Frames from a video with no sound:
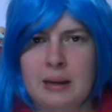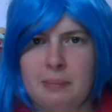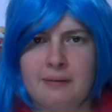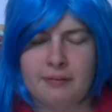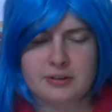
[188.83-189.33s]

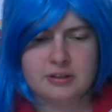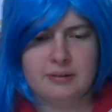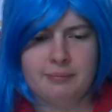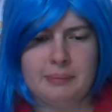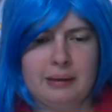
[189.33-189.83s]
anime
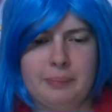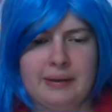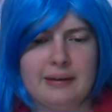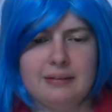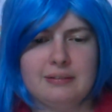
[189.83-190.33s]
version of me
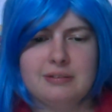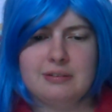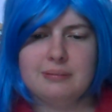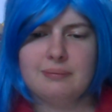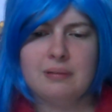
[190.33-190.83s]

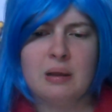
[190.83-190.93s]
because,